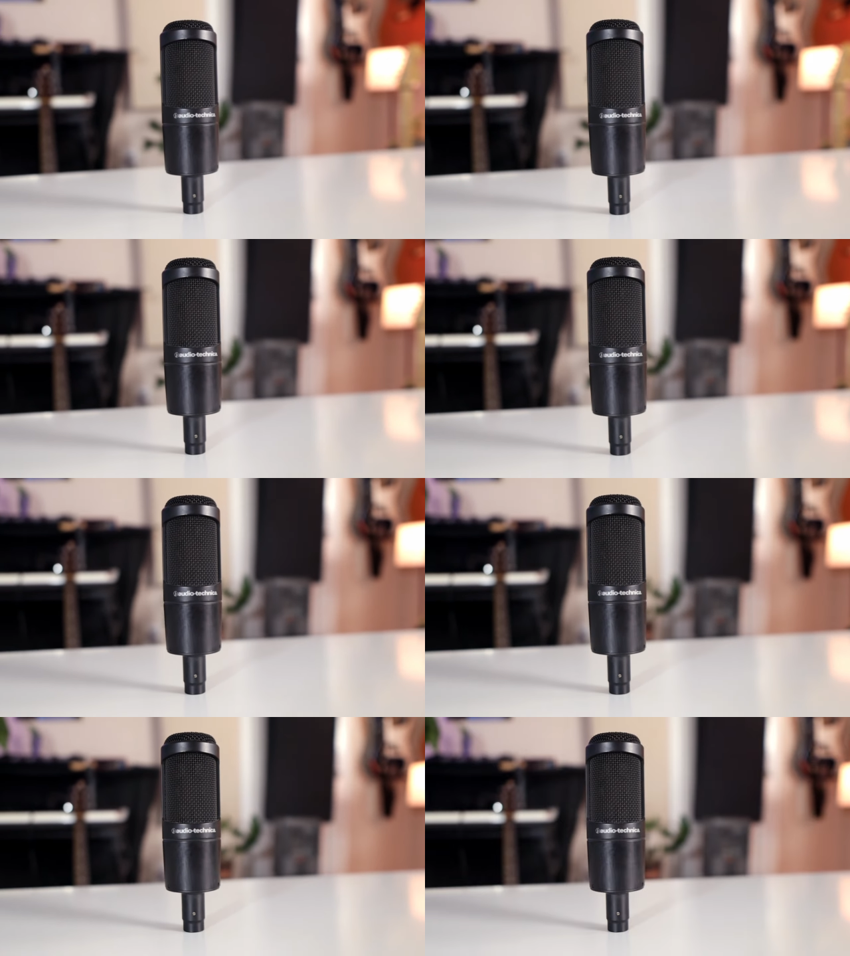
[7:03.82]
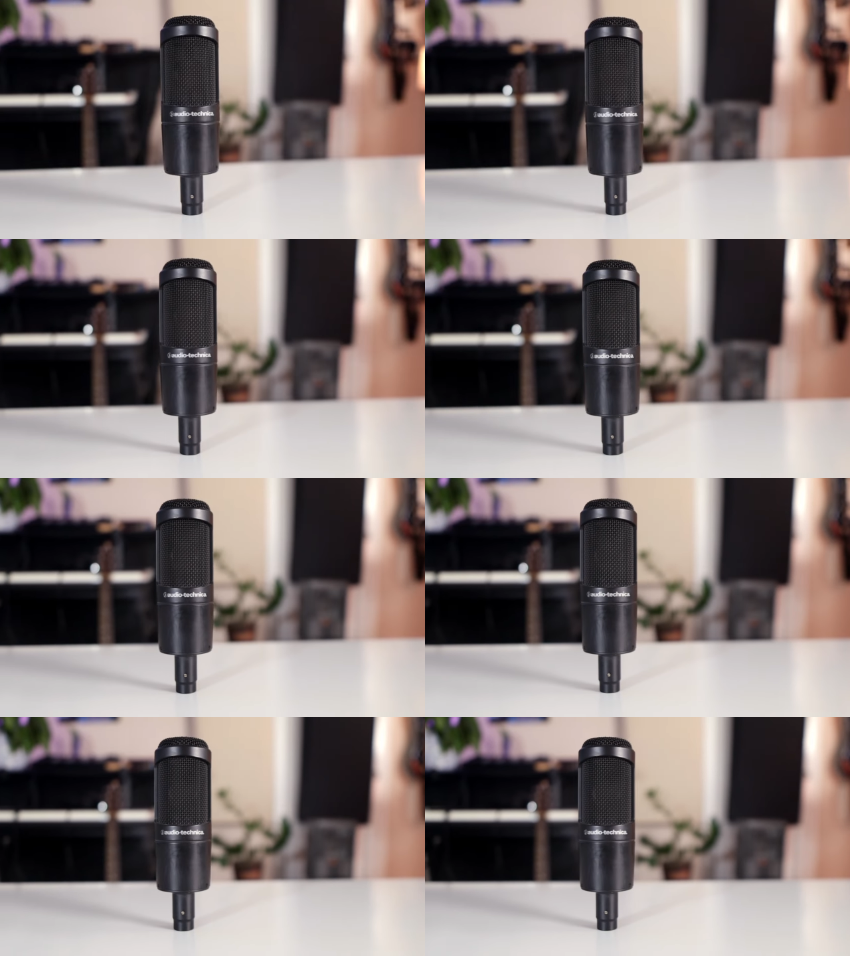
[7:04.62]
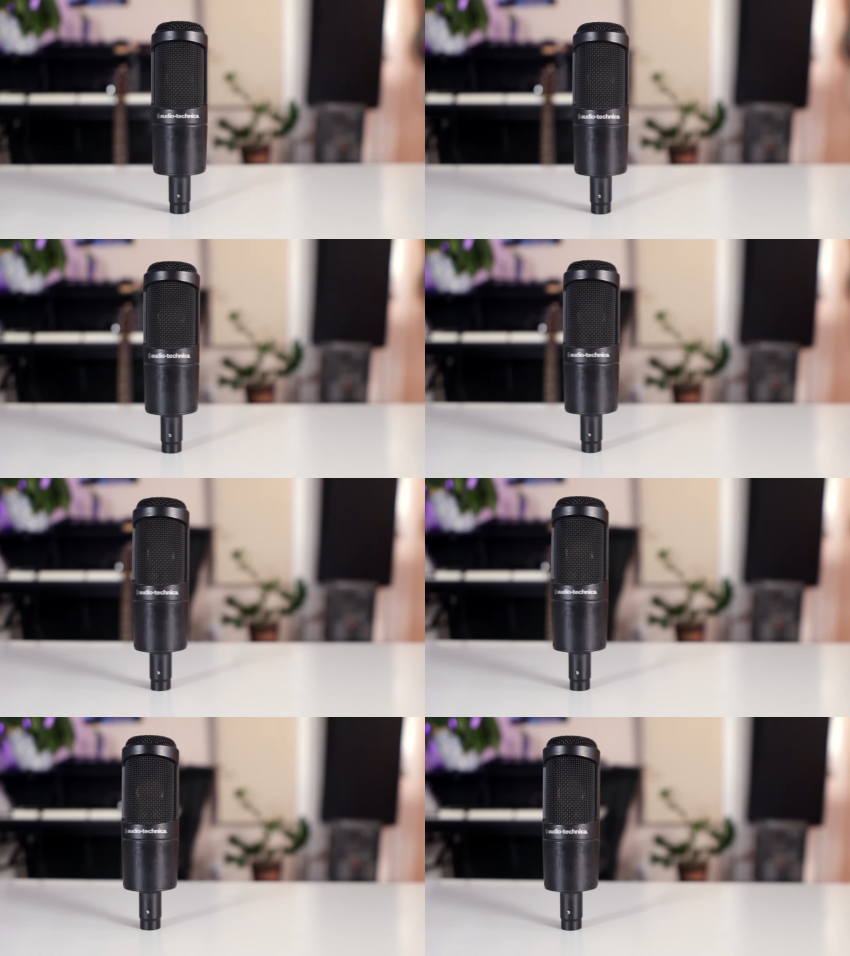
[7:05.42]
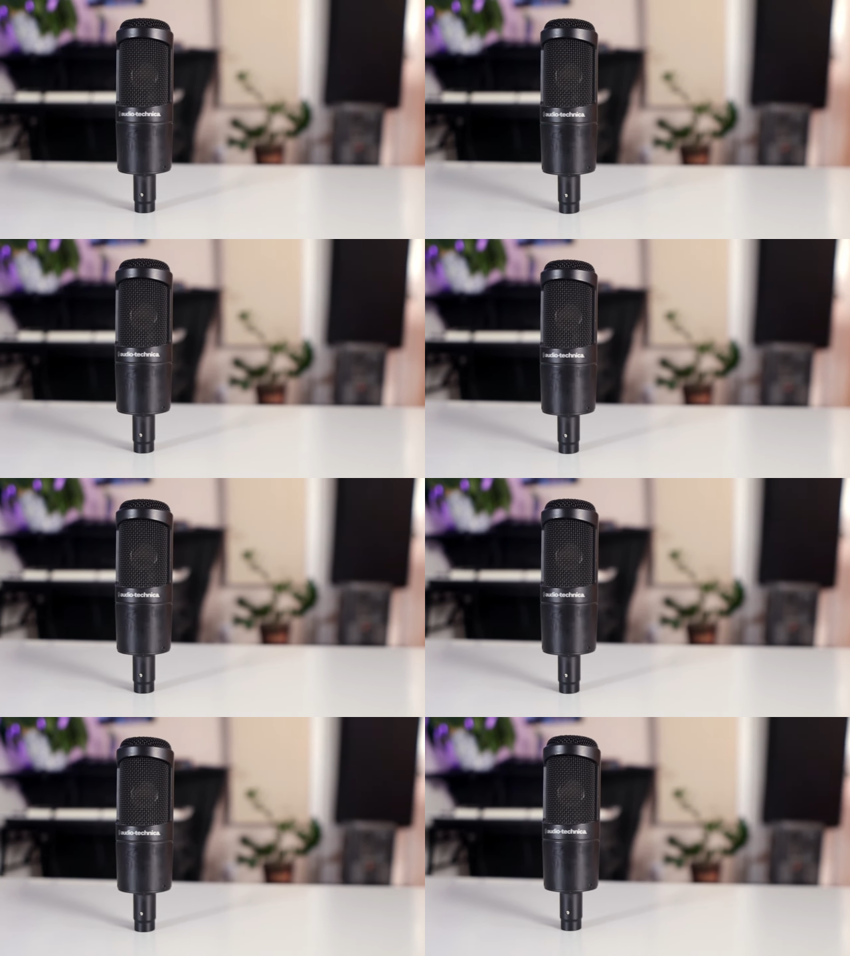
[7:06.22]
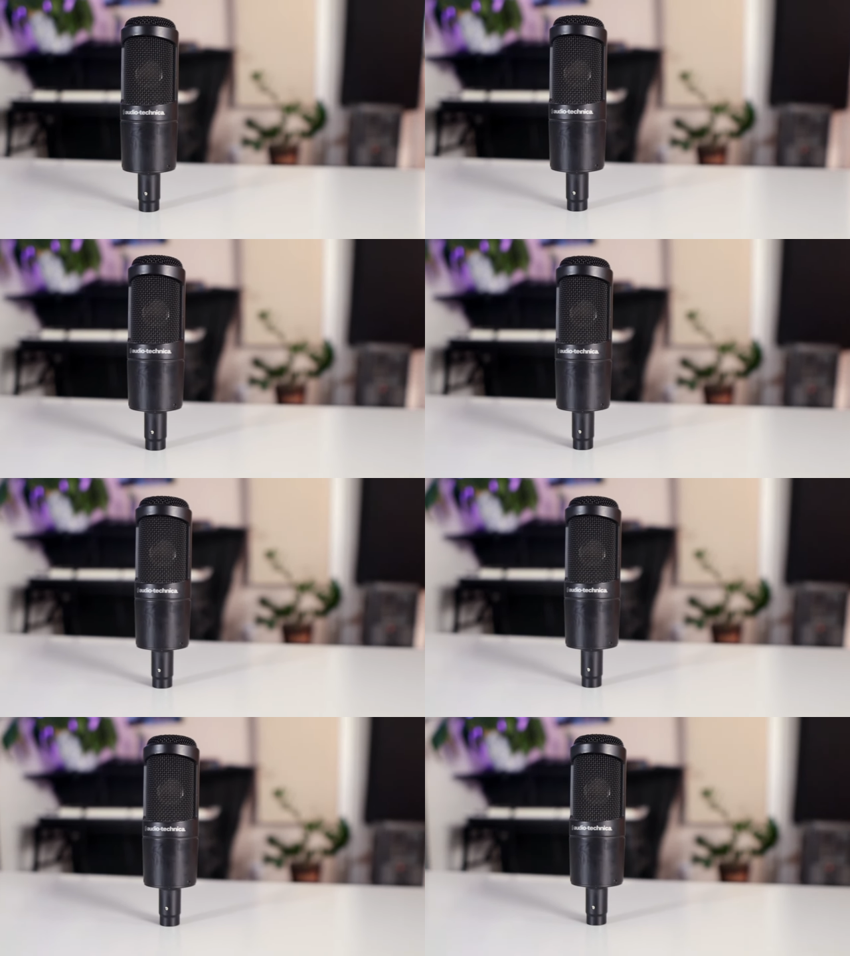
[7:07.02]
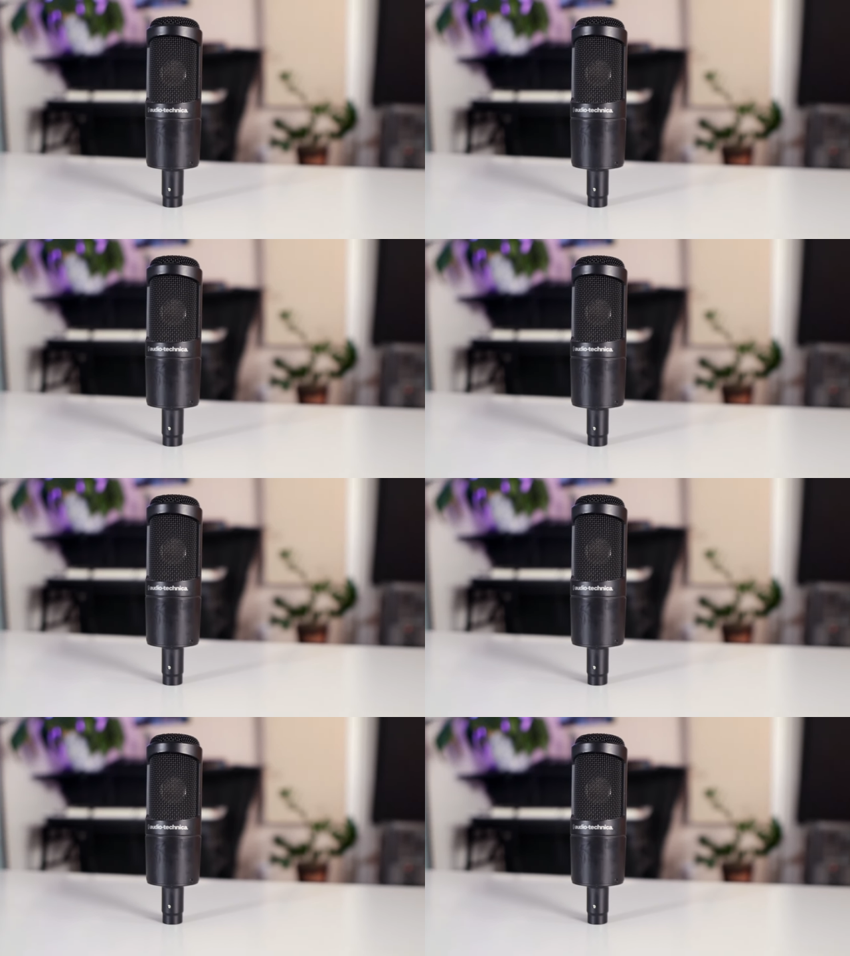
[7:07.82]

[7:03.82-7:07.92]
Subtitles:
No face is visible, so there are no lips to read.